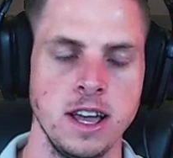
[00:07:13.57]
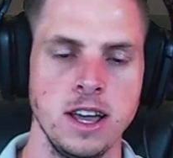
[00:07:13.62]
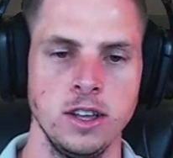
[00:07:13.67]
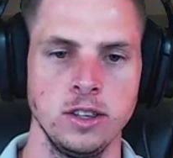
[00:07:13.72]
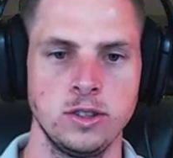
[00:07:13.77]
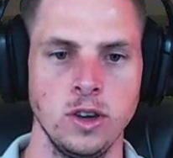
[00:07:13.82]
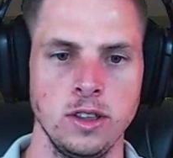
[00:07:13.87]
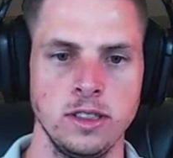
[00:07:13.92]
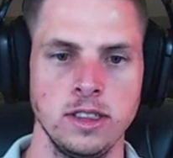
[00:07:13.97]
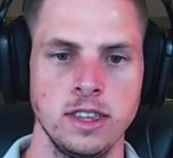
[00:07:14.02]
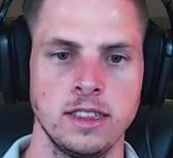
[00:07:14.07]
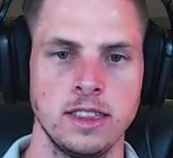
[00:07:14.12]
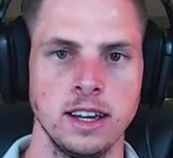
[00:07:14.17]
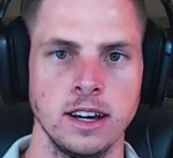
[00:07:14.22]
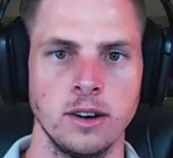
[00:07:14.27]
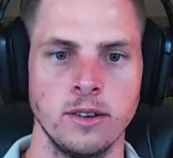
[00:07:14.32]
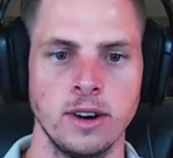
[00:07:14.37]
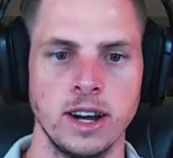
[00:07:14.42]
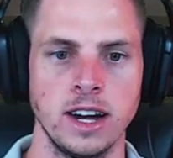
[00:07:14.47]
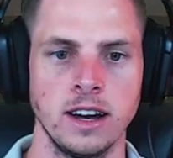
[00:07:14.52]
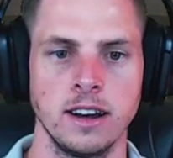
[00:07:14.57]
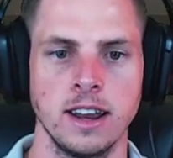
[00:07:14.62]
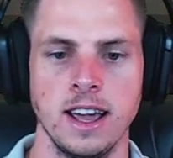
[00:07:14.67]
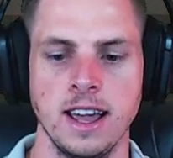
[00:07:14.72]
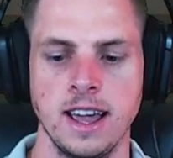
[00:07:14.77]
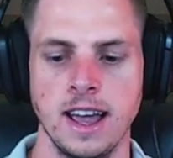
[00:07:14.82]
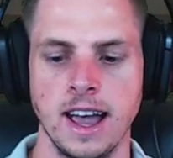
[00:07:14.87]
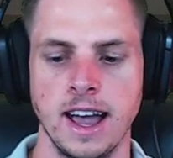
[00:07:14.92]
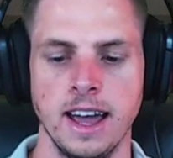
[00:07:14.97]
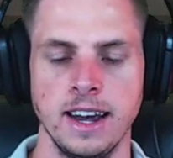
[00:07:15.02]
turn the thing around,
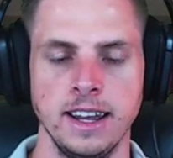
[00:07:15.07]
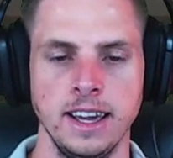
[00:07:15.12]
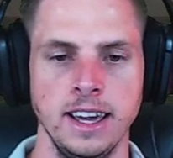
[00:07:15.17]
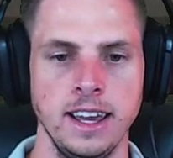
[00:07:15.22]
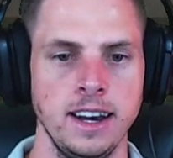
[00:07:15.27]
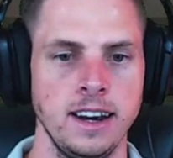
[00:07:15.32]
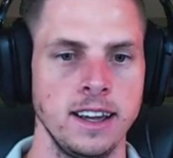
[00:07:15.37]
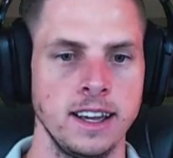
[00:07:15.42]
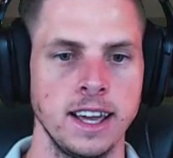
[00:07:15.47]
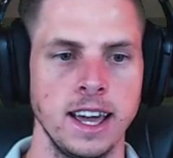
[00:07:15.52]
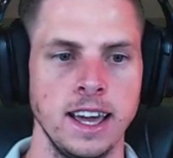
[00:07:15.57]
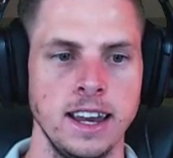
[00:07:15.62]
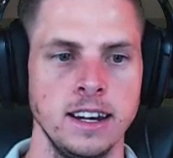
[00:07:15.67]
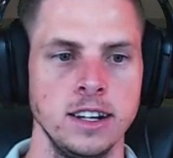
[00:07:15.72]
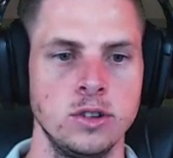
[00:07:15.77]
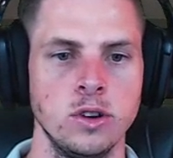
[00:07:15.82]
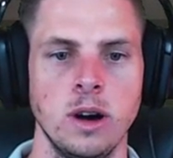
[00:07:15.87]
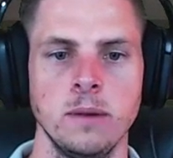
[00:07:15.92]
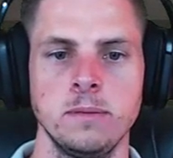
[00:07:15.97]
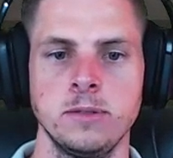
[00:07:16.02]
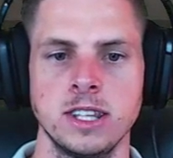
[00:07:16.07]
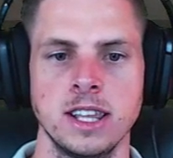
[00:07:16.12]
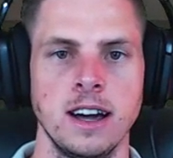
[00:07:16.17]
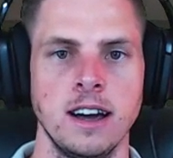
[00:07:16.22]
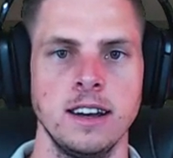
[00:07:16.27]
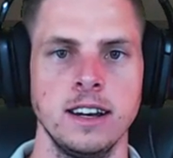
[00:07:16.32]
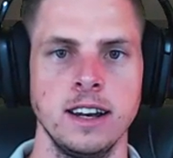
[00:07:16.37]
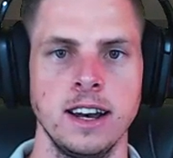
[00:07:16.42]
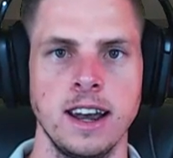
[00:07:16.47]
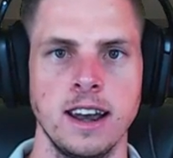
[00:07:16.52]
and hit it again. It drops
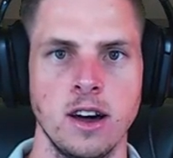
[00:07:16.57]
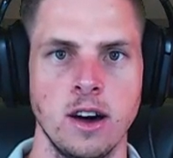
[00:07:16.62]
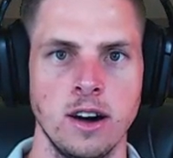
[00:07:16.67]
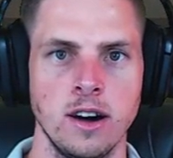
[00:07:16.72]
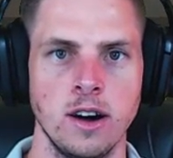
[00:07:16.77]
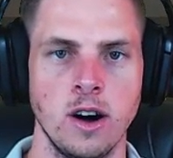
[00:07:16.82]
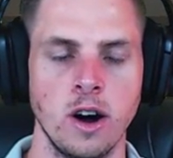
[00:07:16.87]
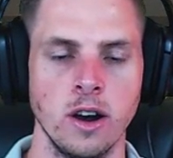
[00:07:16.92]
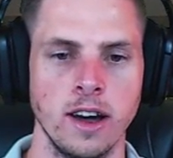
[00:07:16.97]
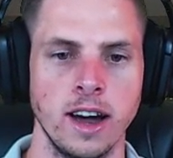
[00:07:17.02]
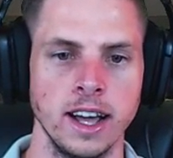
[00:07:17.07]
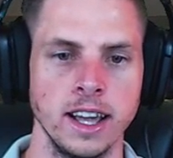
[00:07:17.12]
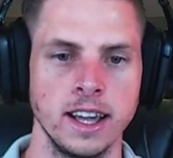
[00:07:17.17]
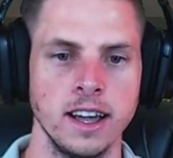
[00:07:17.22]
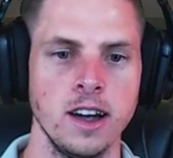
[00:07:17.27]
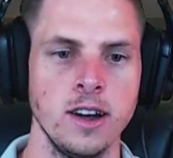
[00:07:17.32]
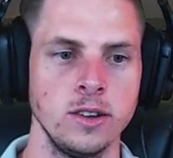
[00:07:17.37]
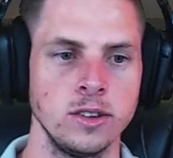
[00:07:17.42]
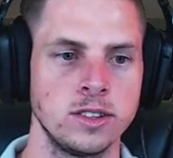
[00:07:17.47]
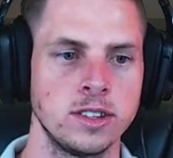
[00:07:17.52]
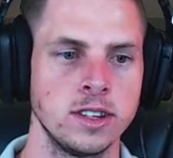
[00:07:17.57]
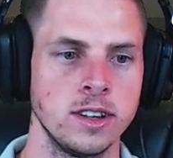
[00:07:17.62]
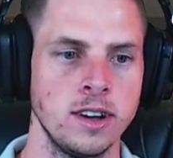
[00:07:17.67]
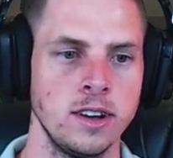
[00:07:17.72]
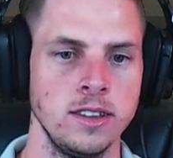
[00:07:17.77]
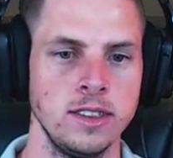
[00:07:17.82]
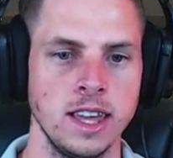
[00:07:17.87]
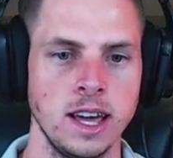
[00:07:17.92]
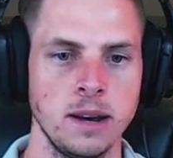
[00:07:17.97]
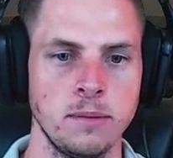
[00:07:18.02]
down, and on I go.
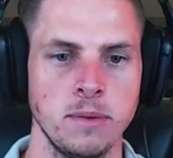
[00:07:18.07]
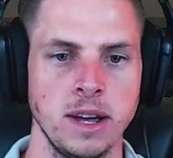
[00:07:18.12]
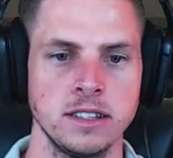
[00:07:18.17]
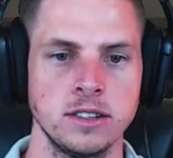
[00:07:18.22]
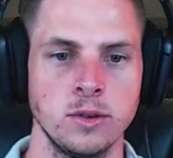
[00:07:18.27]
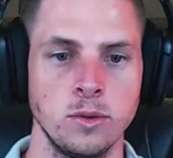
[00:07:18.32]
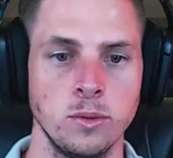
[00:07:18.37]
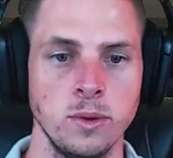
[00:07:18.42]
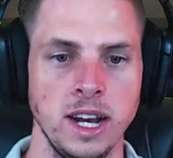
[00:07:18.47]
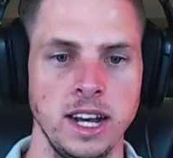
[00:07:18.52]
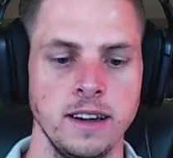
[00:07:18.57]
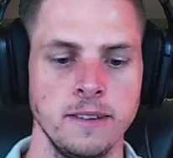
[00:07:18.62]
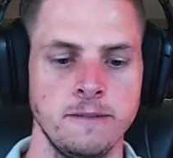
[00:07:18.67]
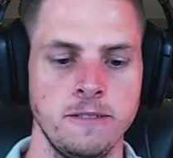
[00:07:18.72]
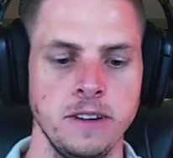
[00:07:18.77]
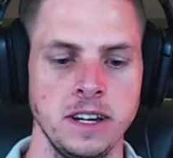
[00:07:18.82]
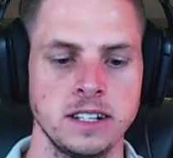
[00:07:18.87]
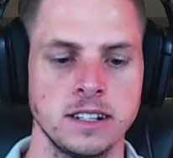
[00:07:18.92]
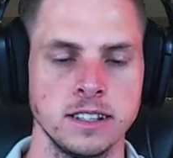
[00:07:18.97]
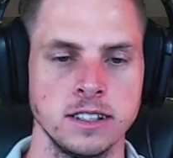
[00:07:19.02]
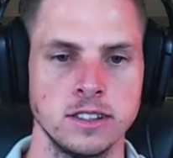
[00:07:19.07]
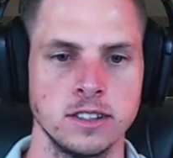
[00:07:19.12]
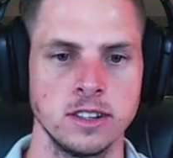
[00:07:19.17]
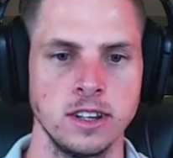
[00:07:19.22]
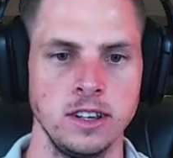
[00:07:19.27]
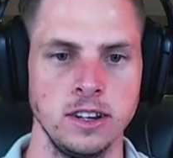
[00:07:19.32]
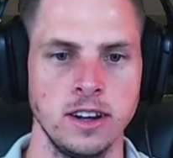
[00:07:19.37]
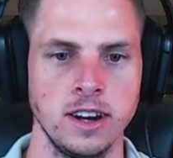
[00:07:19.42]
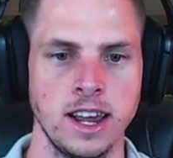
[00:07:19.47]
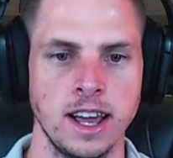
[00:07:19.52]
So that makes it really efficient. So
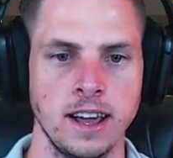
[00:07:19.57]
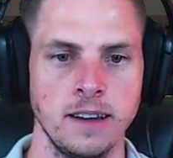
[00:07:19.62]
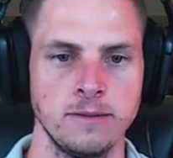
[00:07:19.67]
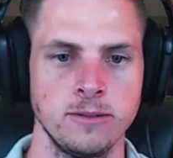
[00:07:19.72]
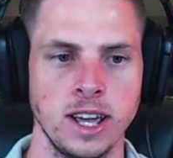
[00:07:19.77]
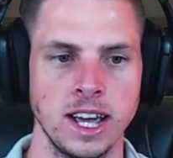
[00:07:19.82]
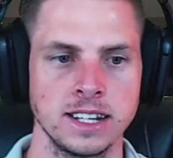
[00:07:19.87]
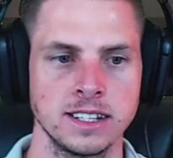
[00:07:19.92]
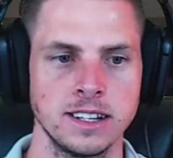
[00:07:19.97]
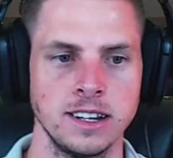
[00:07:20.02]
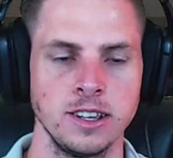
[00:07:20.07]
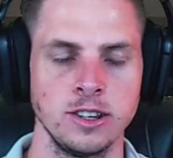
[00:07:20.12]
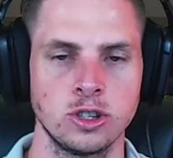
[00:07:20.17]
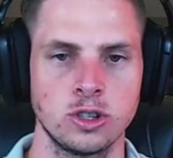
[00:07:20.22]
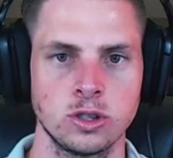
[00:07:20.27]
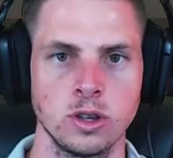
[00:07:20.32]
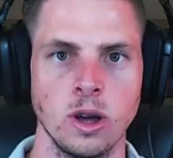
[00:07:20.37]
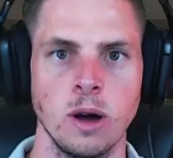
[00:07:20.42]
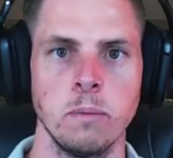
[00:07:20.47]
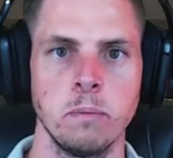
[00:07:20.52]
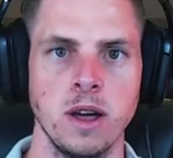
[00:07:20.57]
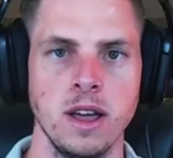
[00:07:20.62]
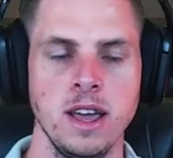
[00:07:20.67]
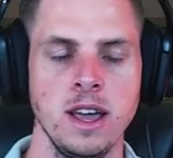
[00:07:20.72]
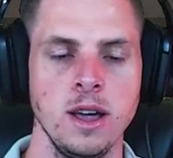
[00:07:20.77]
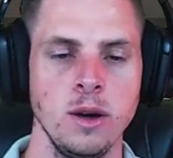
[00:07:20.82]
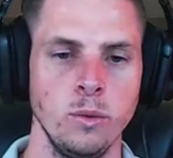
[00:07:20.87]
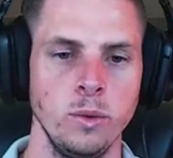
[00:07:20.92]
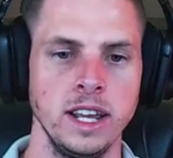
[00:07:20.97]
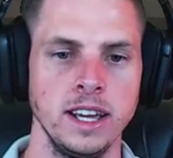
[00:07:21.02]
you don't have to actually stop
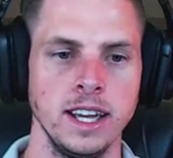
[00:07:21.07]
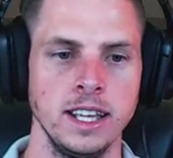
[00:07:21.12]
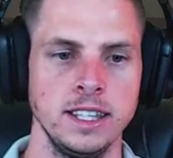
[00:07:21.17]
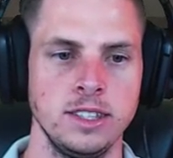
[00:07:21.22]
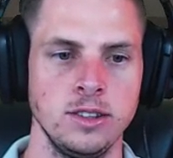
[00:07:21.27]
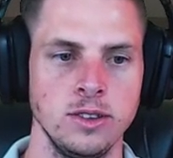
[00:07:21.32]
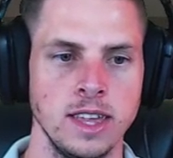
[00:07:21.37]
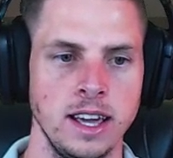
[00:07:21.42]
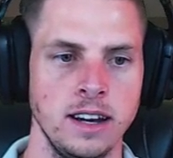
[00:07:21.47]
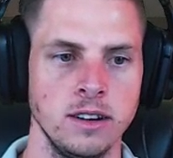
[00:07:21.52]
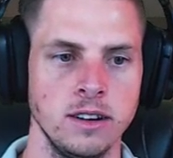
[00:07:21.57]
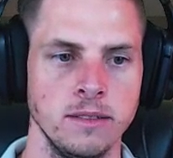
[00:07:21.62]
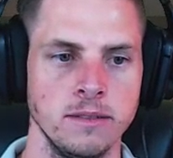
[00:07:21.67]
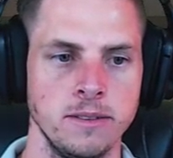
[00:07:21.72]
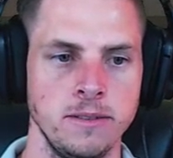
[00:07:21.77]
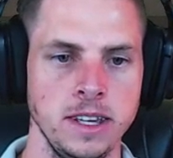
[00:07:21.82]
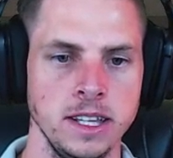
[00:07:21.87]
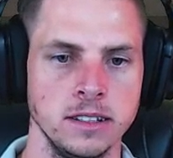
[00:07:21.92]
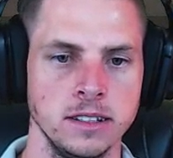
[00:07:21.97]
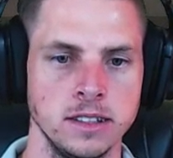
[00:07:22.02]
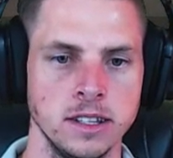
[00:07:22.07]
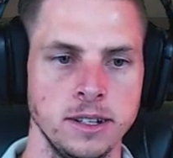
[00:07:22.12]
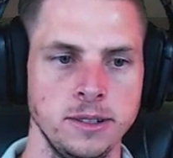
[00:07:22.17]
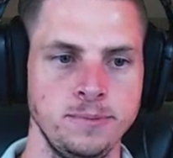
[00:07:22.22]
when you get to the end of the field.